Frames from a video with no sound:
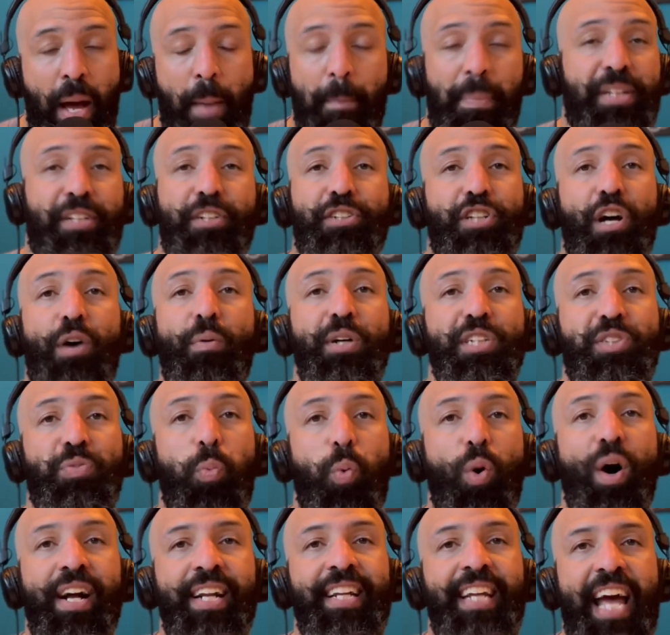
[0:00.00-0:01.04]
but there's always
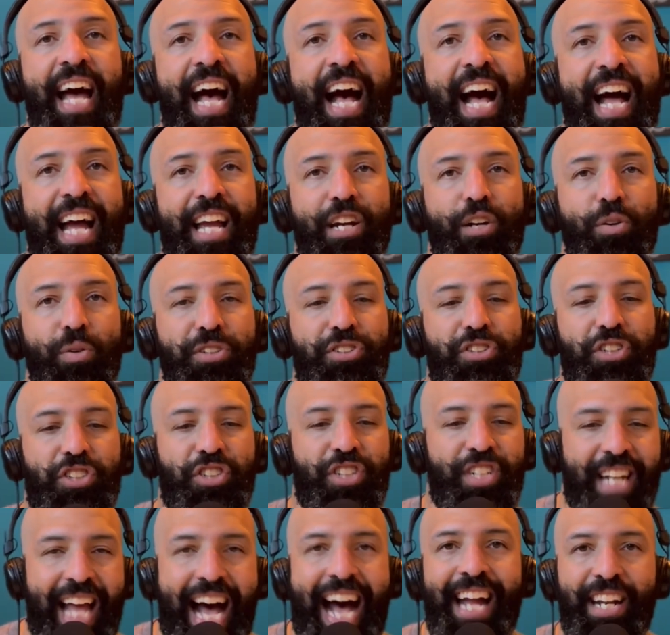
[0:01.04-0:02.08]
one guy who is just
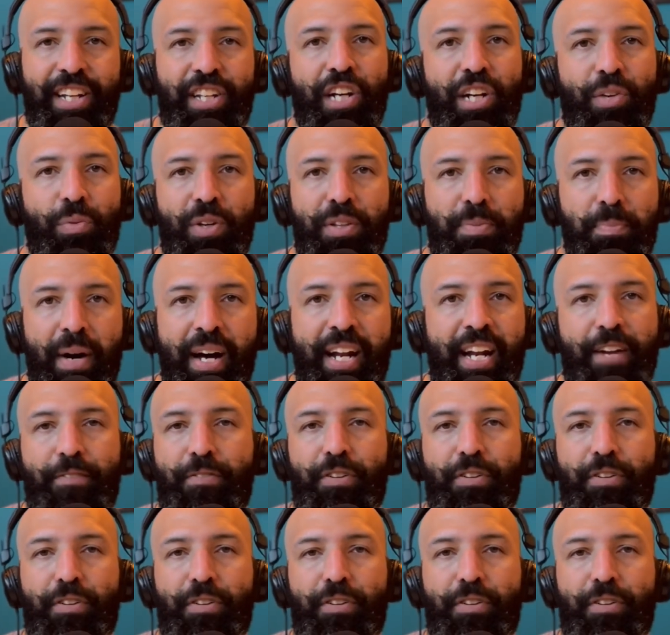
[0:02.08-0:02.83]
not good with money.